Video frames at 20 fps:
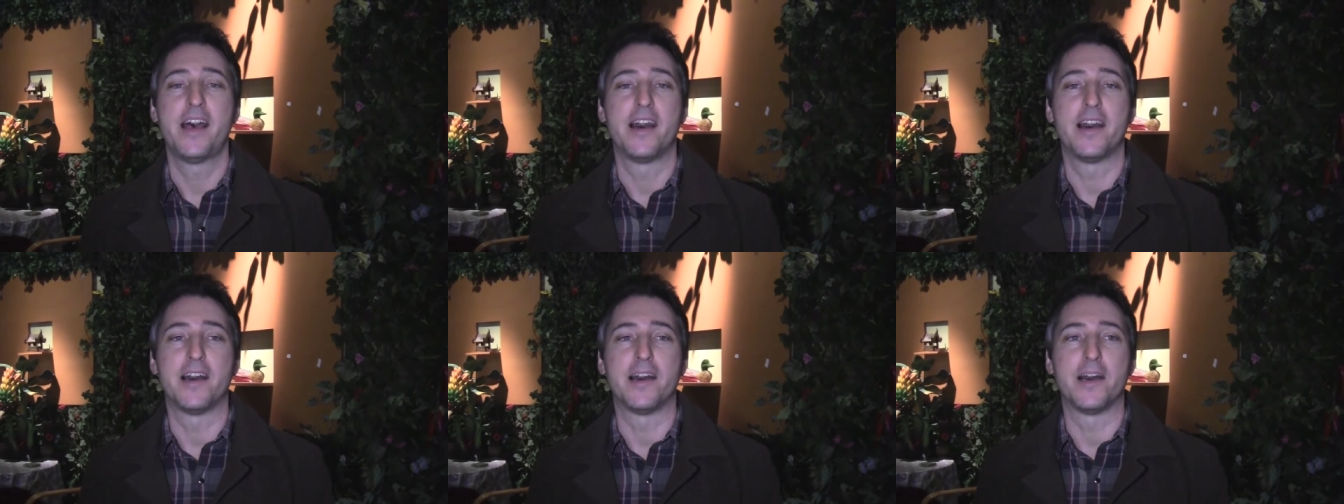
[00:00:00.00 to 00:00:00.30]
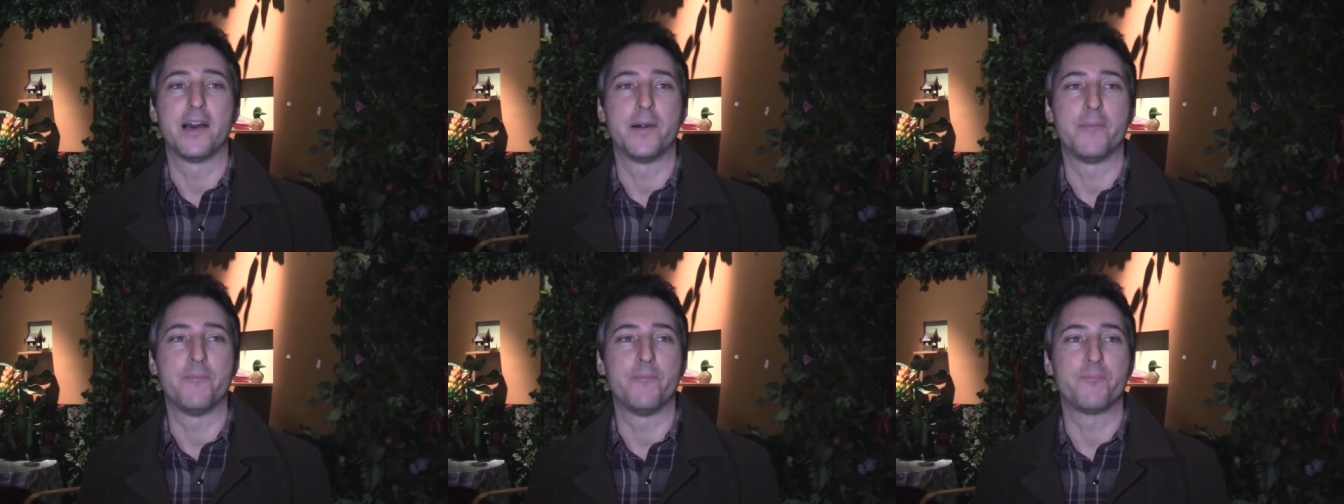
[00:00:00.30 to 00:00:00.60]

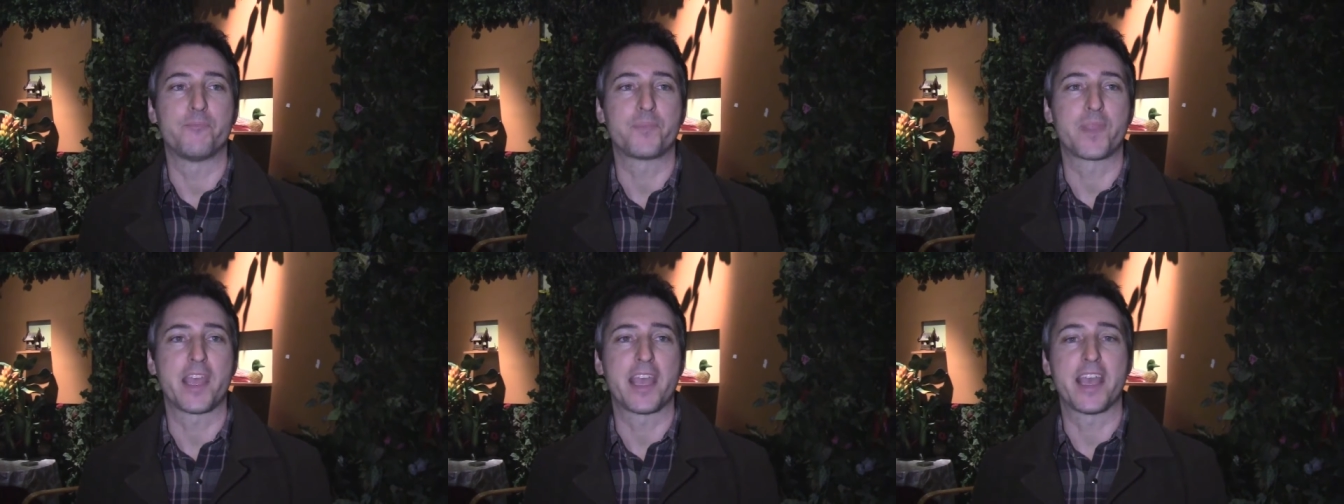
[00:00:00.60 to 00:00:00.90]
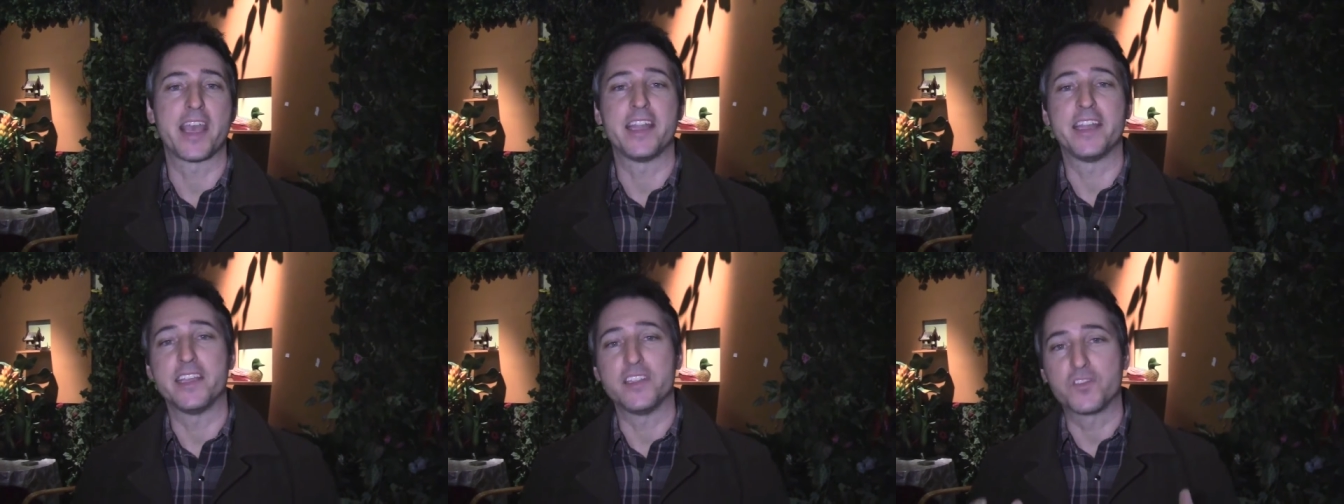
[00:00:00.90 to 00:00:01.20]
Um,
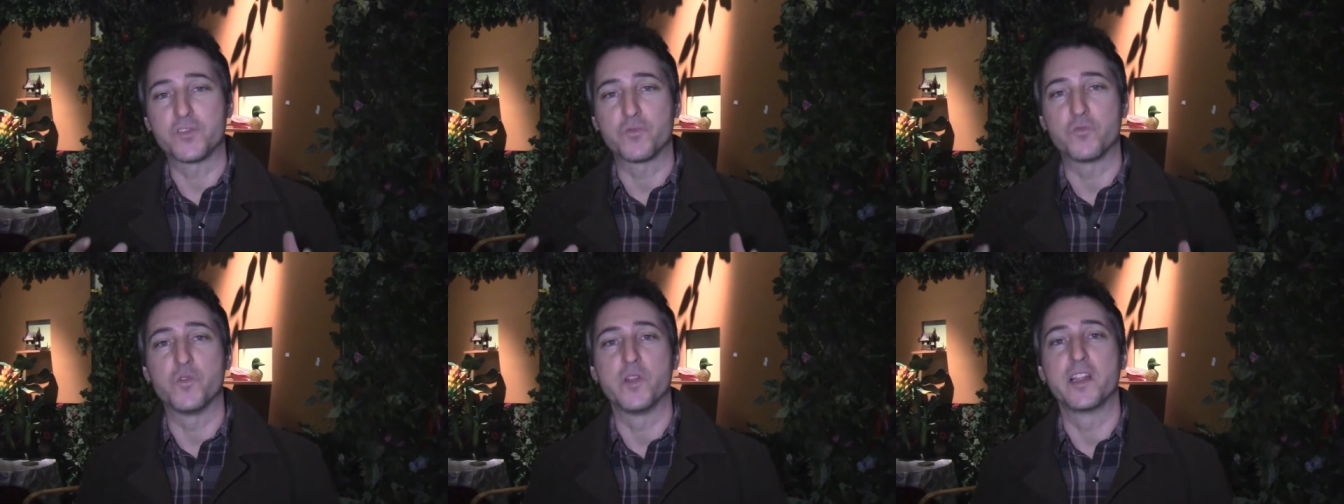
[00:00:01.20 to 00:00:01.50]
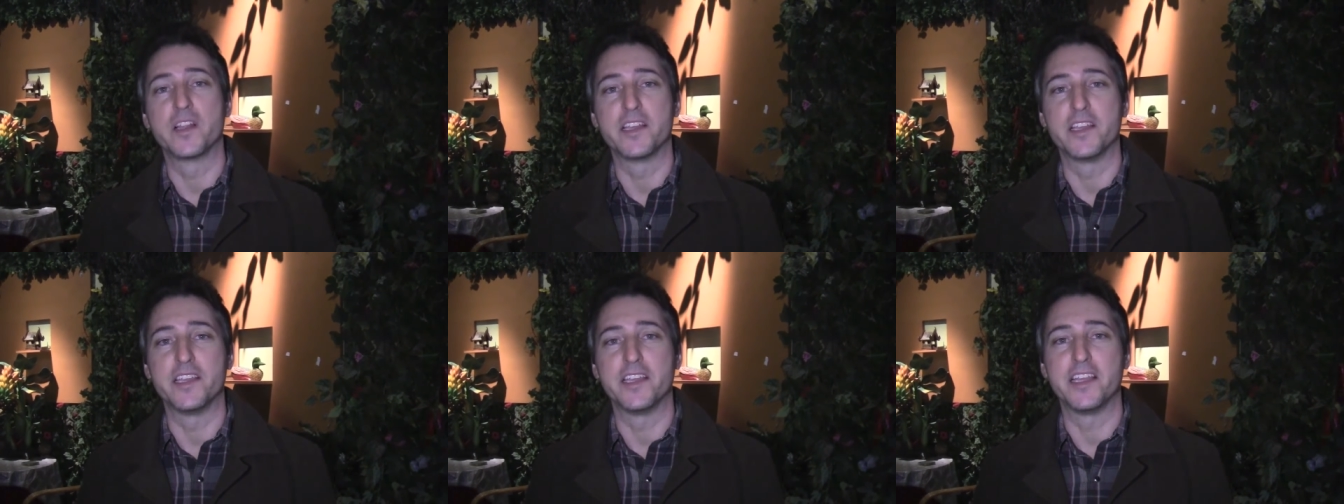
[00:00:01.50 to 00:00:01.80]
and it's
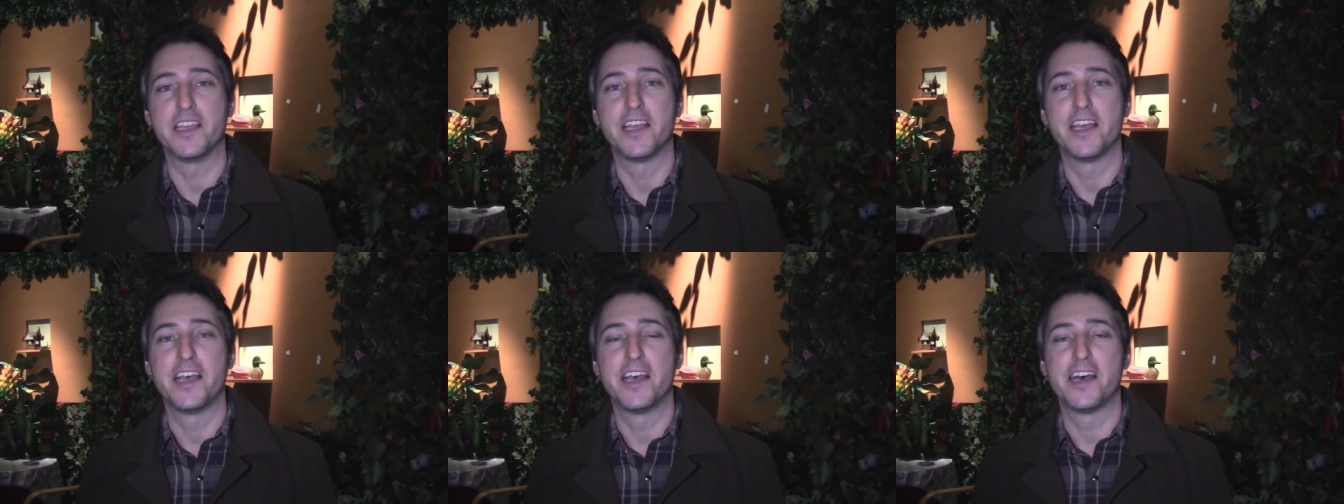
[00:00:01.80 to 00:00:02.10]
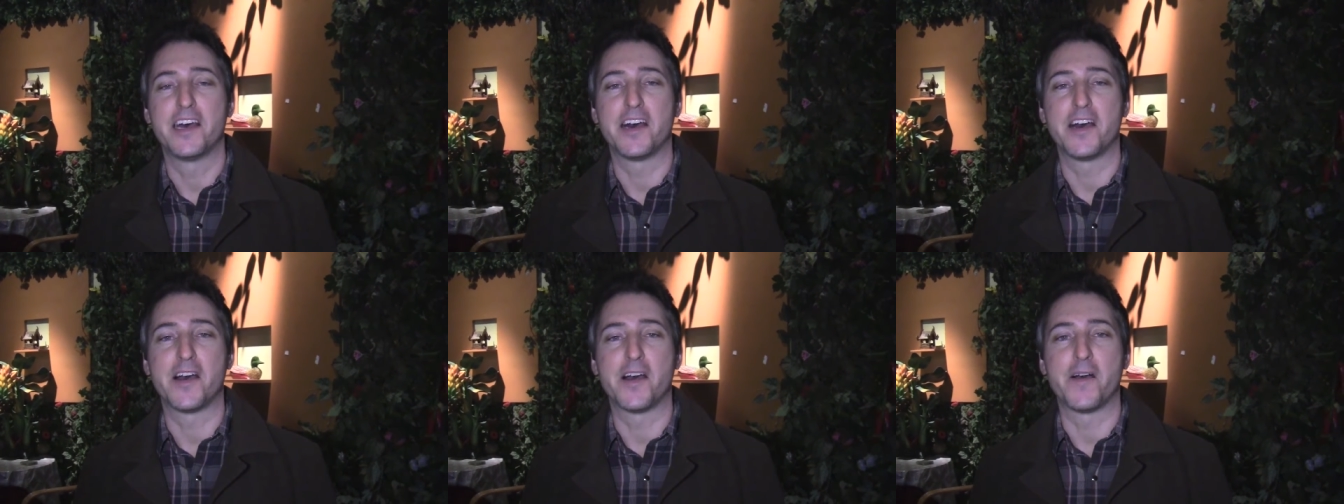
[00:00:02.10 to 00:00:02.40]
really
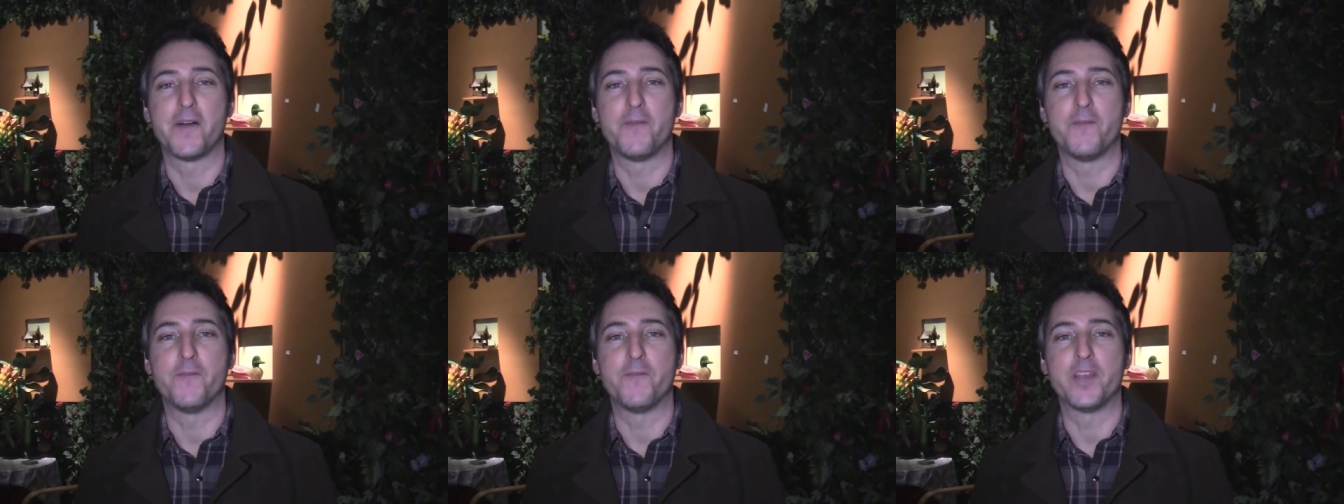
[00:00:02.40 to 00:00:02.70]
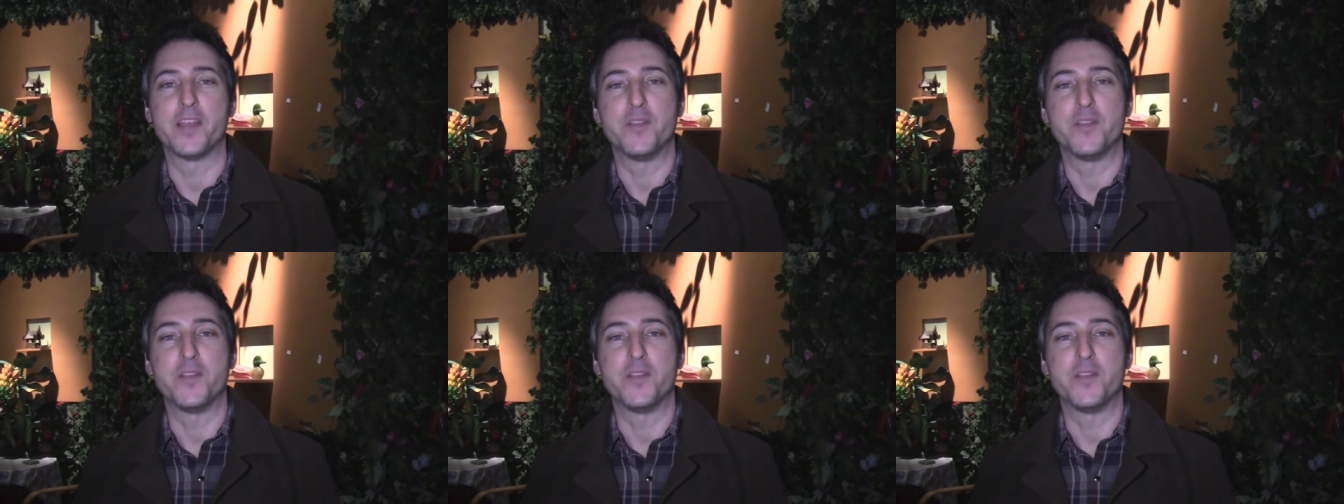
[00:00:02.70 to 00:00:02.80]
um,